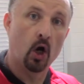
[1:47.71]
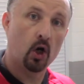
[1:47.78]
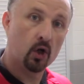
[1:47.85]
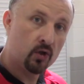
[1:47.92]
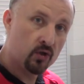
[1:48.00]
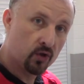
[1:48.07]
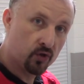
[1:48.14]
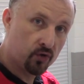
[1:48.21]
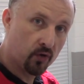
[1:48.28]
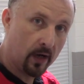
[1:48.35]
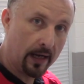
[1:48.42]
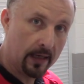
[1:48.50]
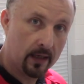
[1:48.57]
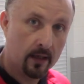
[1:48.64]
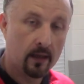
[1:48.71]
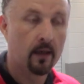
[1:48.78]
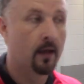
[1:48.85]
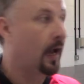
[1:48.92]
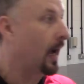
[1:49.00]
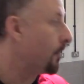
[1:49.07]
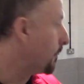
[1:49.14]
under tray
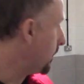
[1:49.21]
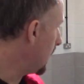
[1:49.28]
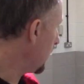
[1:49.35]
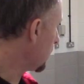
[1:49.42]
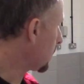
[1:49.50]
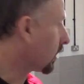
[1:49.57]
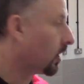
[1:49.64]
and my